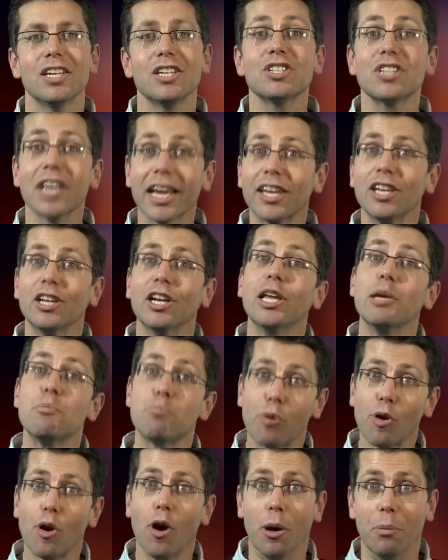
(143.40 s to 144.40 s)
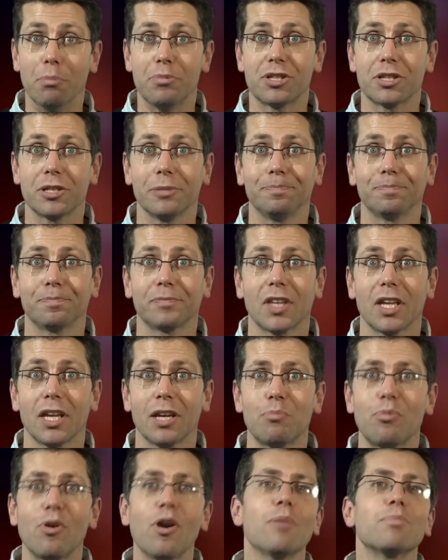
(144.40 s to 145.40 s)
Secondly, props.
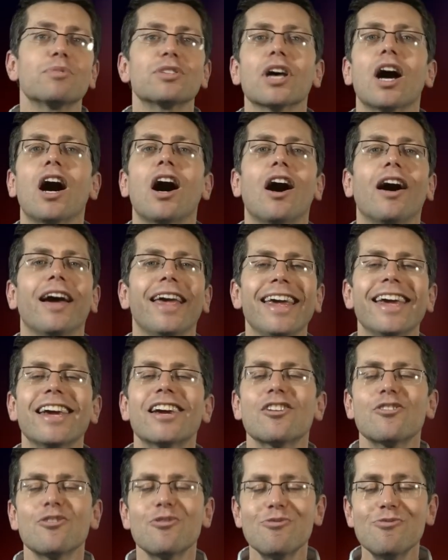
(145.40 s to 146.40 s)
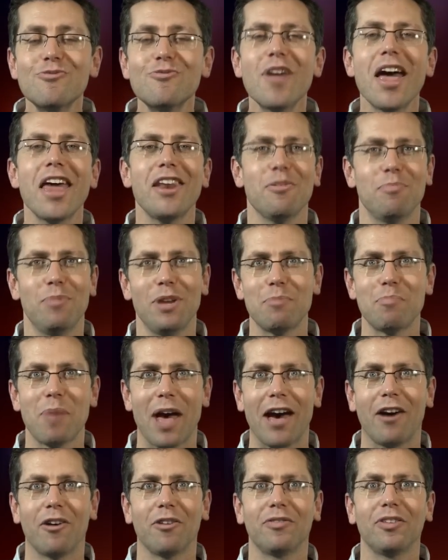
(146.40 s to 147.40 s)
Props are incredibly
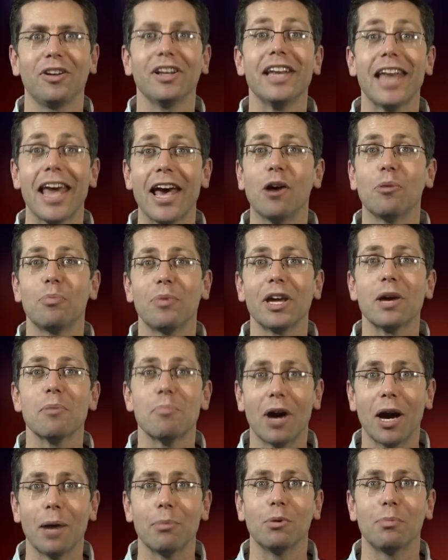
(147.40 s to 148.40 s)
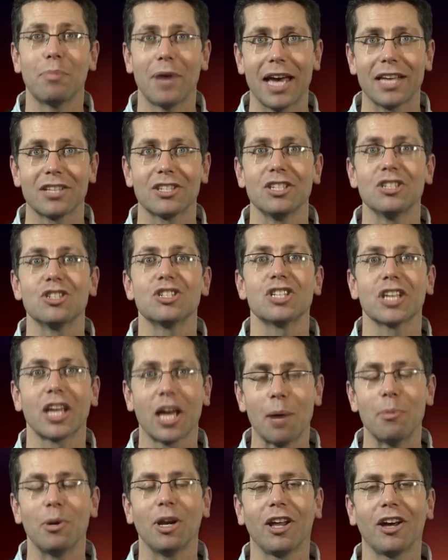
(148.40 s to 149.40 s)
powerful in helping a Bible passage to
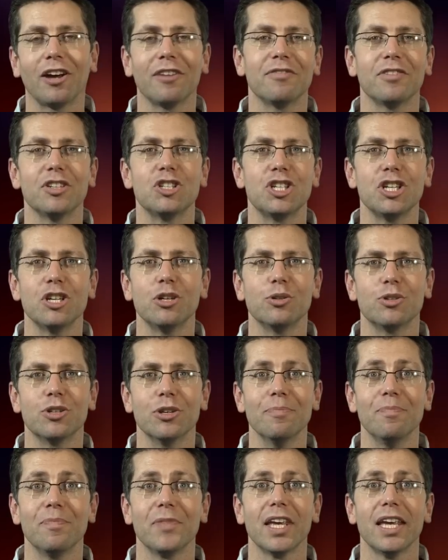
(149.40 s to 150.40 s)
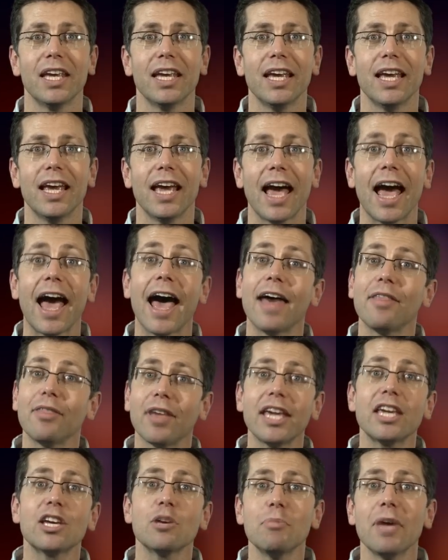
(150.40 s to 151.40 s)
come alive for children. And
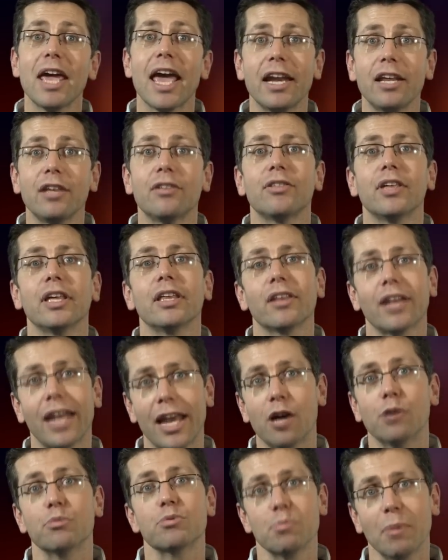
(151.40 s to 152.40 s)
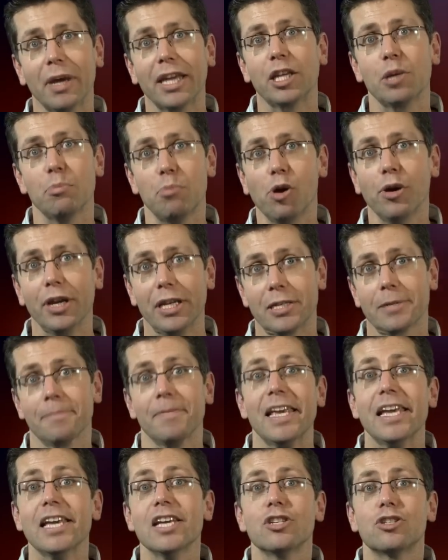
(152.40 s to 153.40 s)
they can be anything that helps make your point.
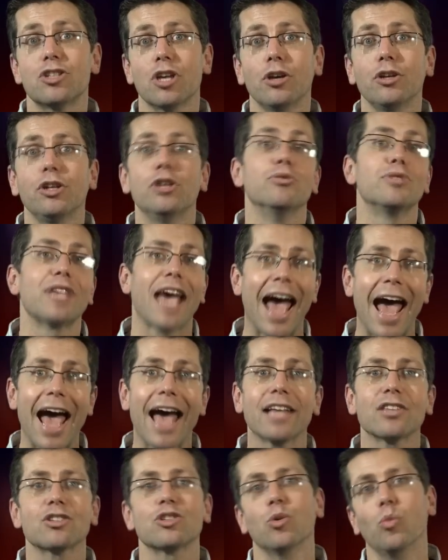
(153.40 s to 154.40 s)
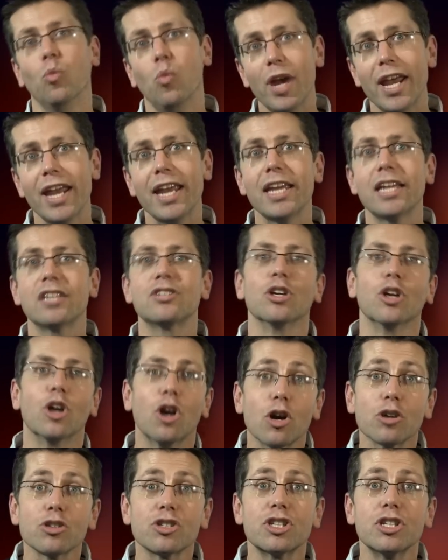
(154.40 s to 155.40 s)
So use hats and wigs and
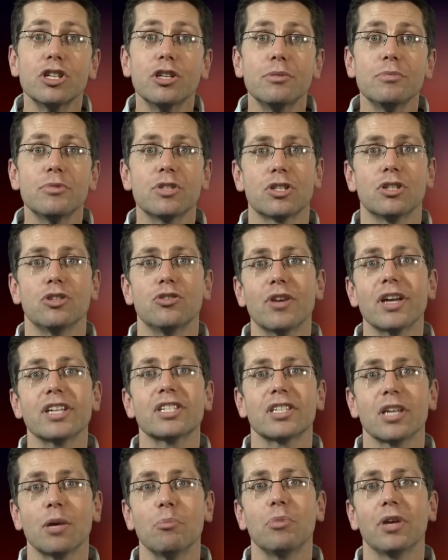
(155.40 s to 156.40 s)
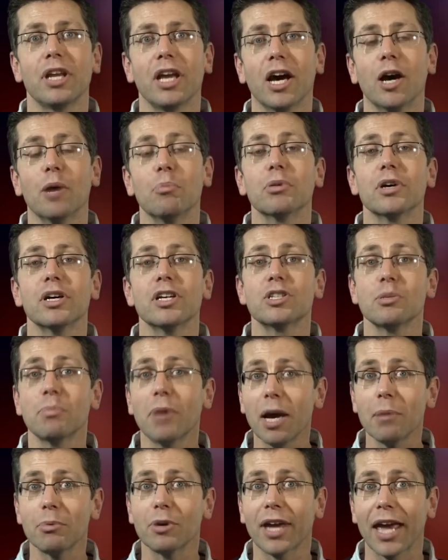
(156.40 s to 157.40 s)
costumes to dress somebody up as a
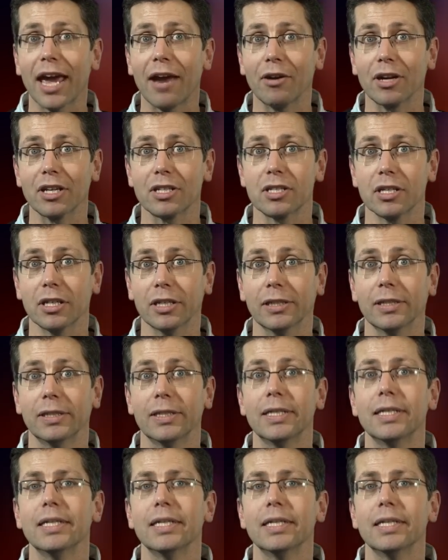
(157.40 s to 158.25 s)
Bible character.